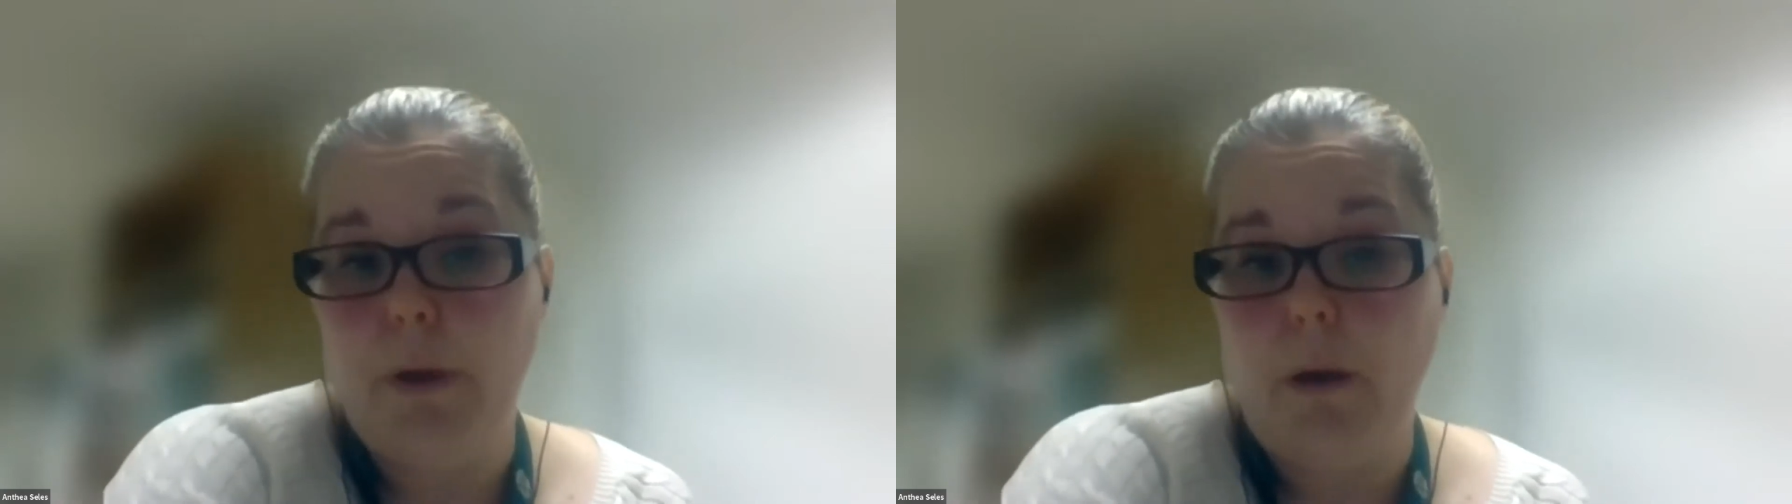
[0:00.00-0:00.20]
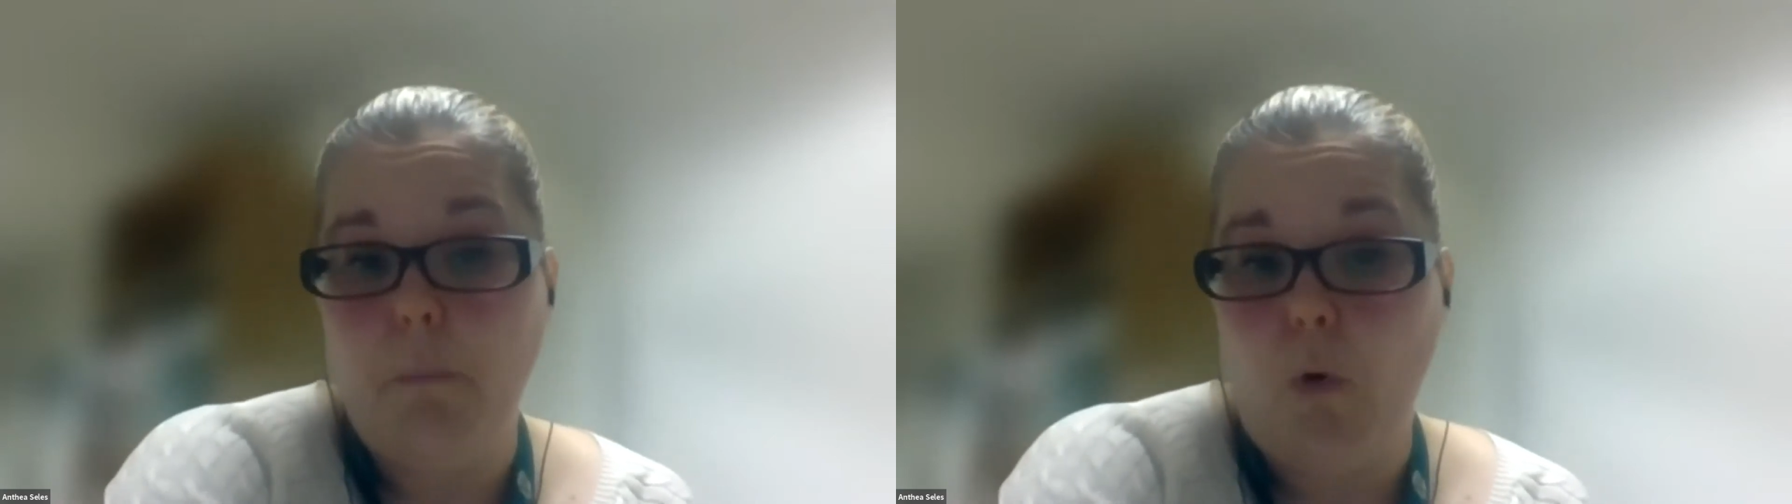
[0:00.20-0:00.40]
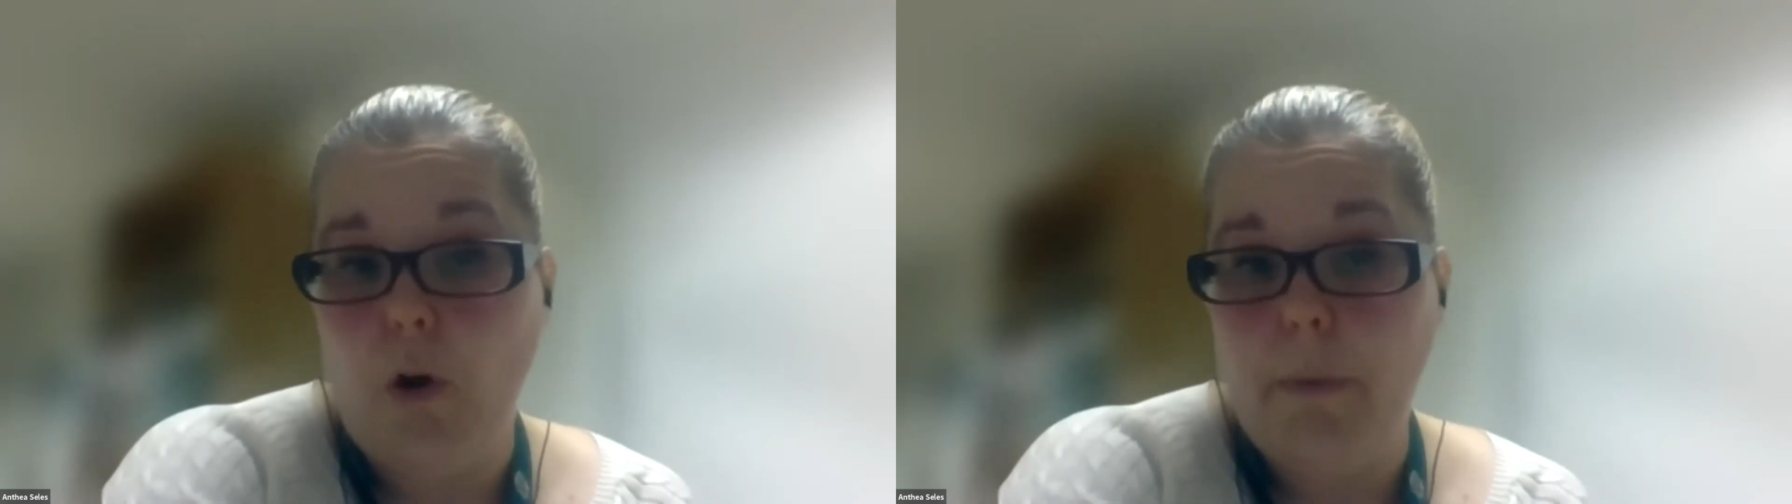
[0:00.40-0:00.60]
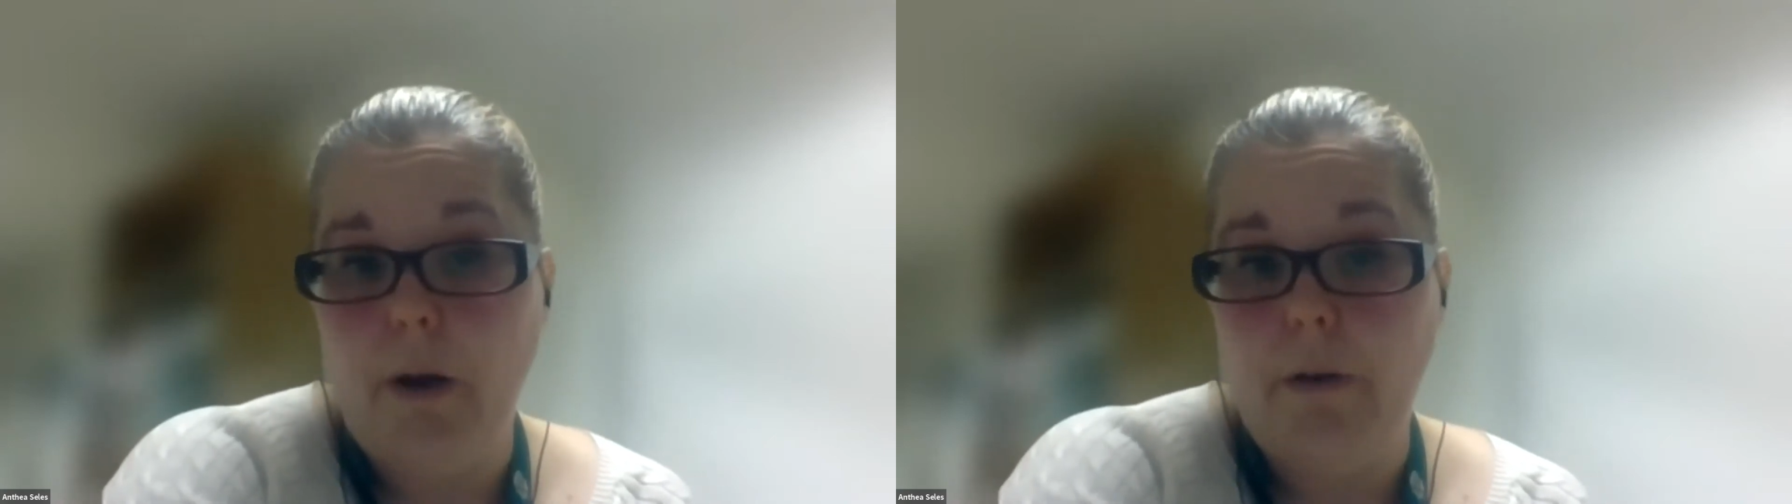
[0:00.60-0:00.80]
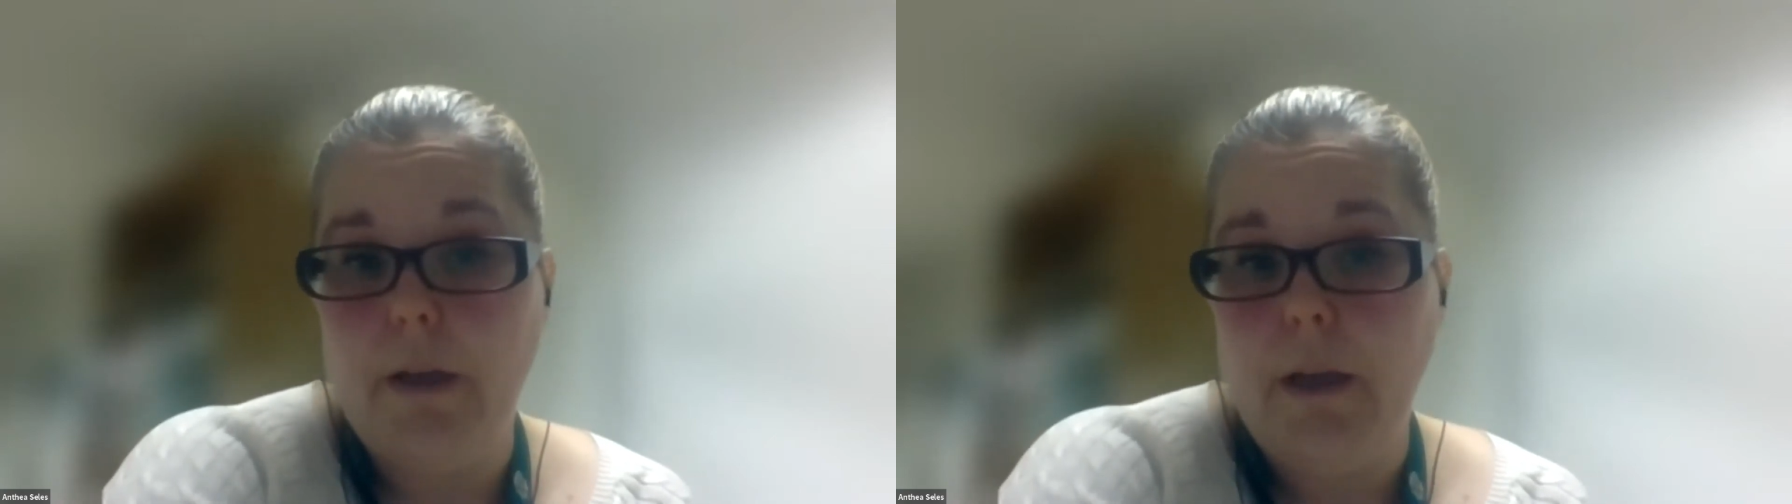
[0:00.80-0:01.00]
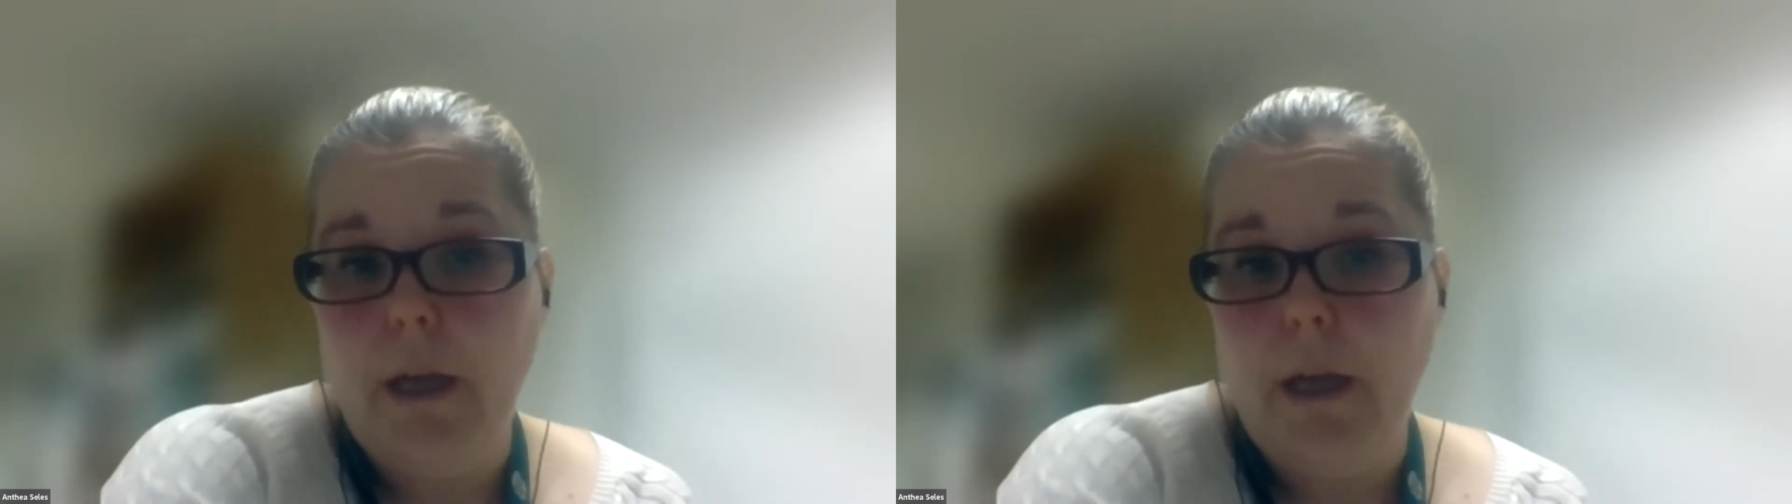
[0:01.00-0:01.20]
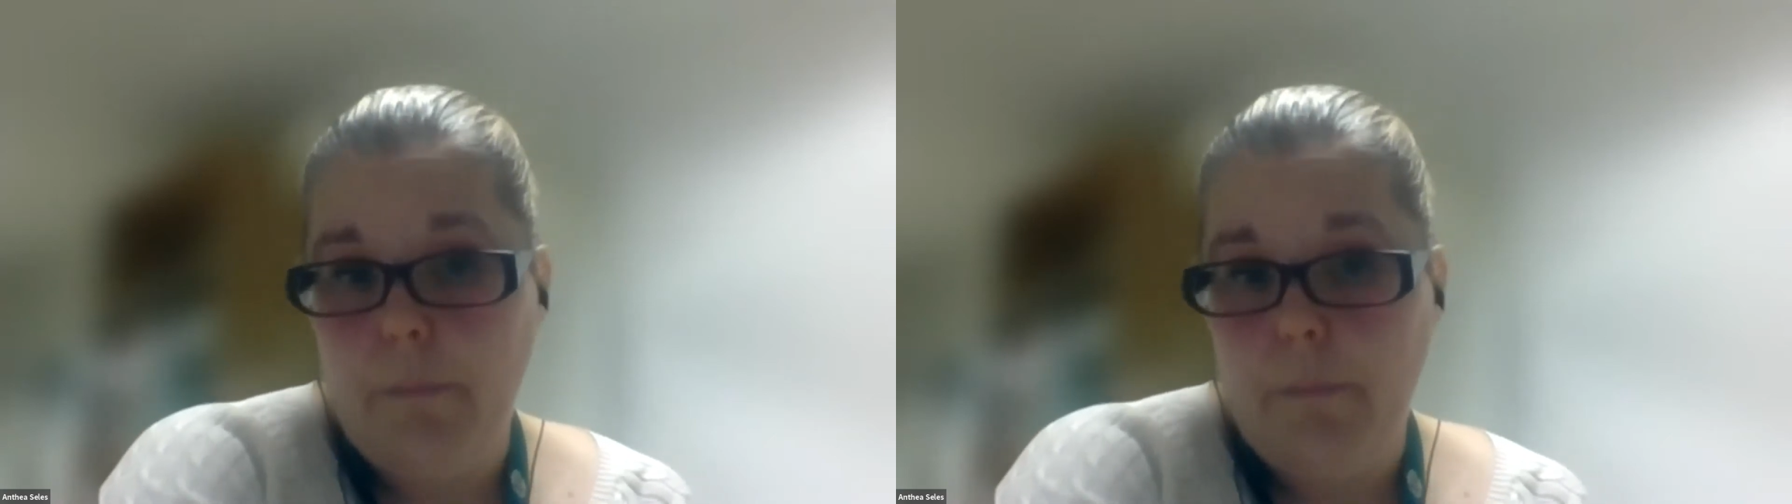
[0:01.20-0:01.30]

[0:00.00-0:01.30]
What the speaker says: bit more about it.